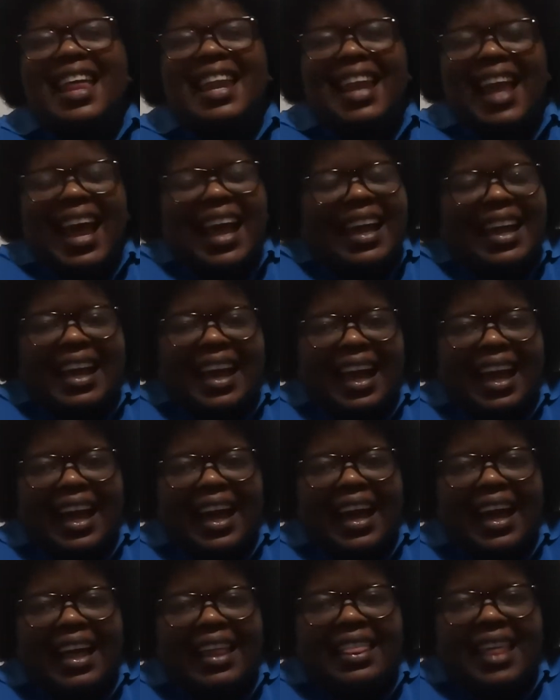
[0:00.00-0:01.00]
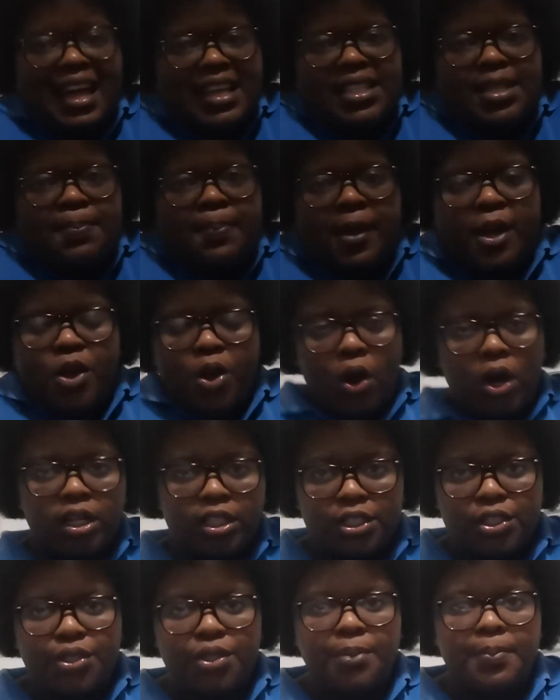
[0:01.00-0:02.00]
like, that's
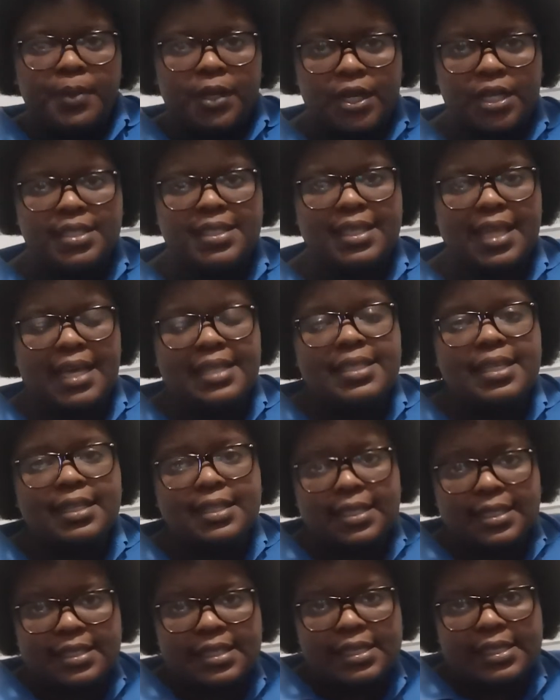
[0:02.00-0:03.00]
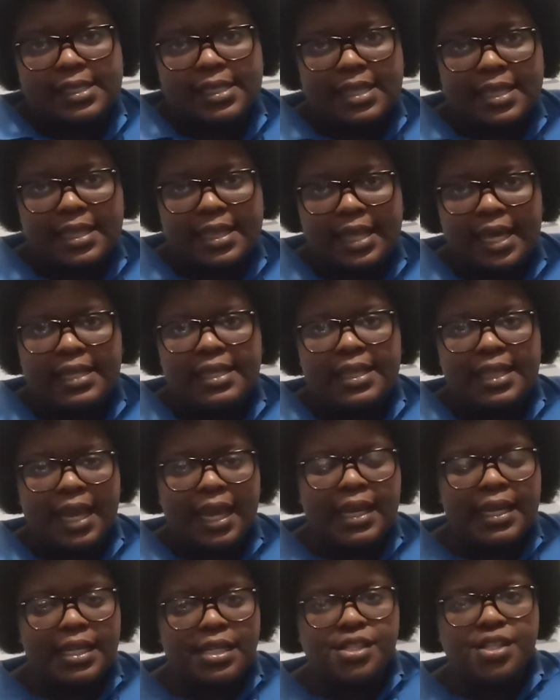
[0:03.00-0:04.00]
beyond you, because that's a decision that
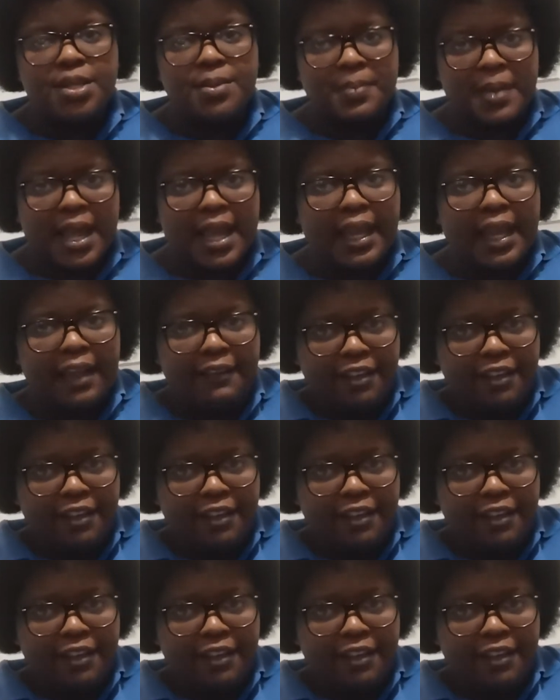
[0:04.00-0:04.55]
they need to make.